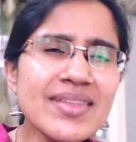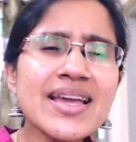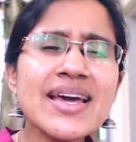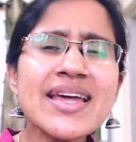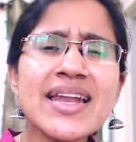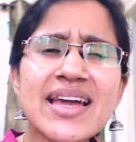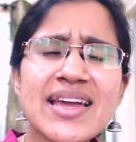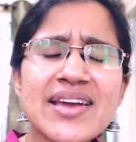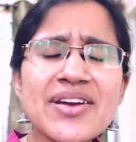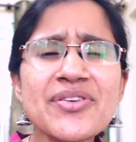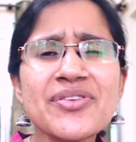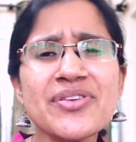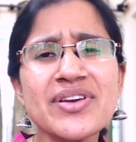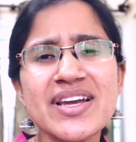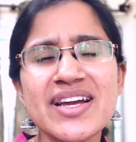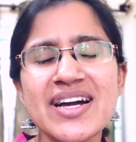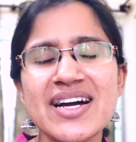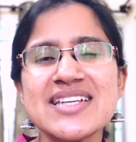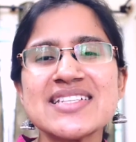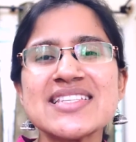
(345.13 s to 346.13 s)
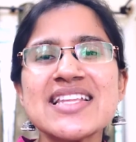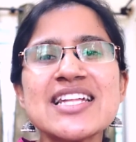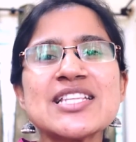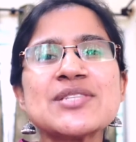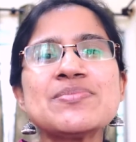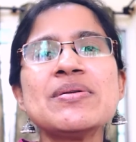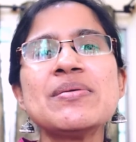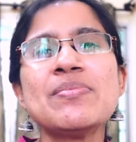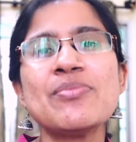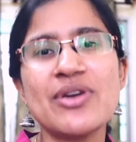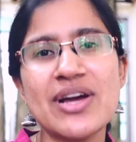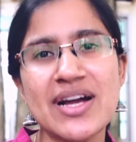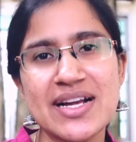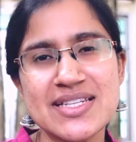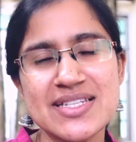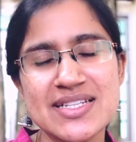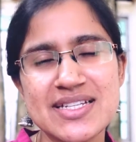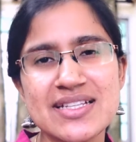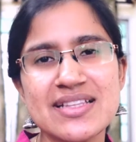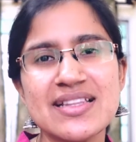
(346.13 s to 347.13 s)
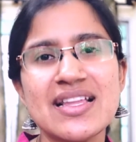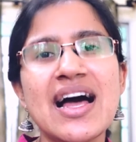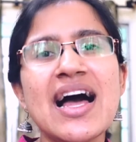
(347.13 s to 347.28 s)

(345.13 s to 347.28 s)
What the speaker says: And I agree, guys, let's be practical.